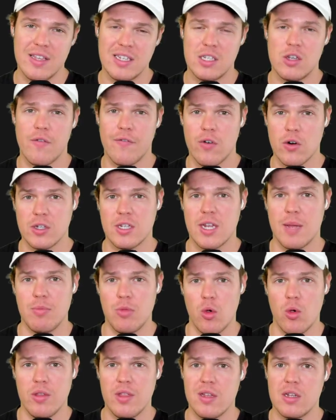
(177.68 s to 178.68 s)
is your first time
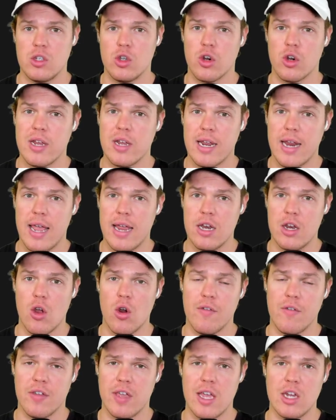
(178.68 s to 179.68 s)
doing this, you're gonna get a
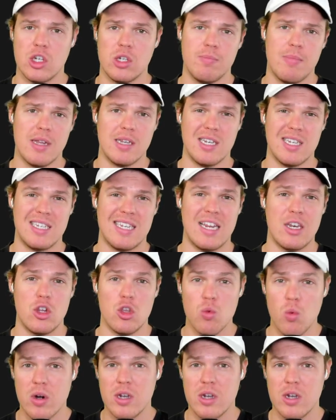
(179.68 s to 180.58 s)
notification basically saying, do you wanna